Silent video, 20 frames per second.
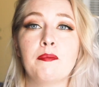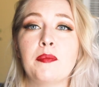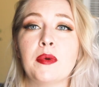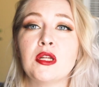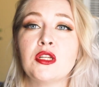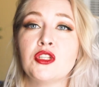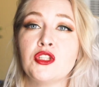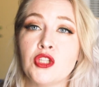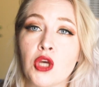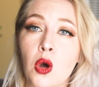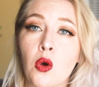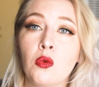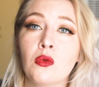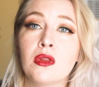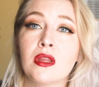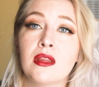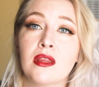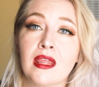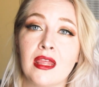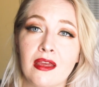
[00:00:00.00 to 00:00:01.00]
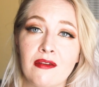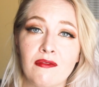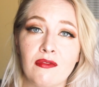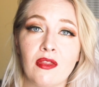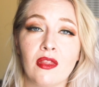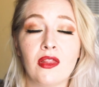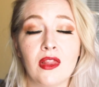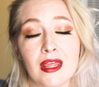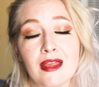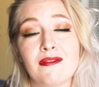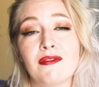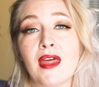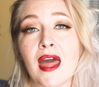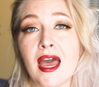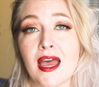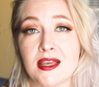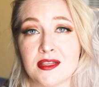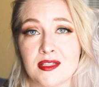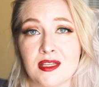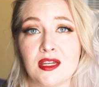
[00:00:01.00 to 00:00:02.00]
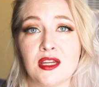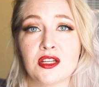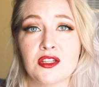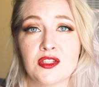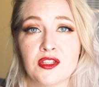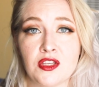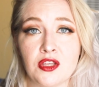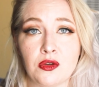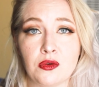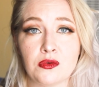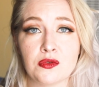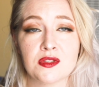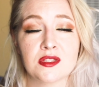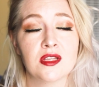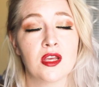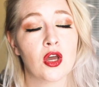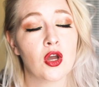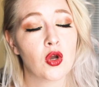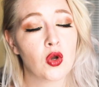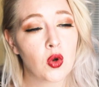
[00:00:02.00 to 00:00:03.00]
But don't leave that as an excuse.